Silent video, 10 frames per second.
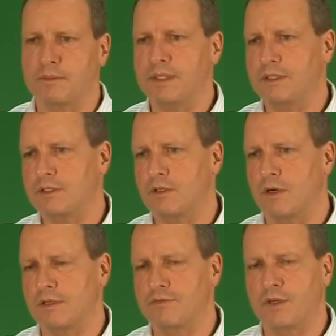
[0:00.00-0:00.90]
It can be
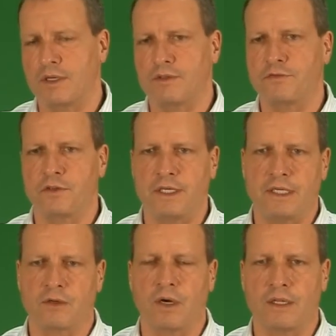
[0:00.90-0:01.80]
installed in front of the
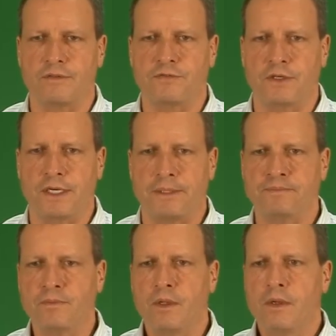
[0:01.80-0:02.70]
footing or on the footing.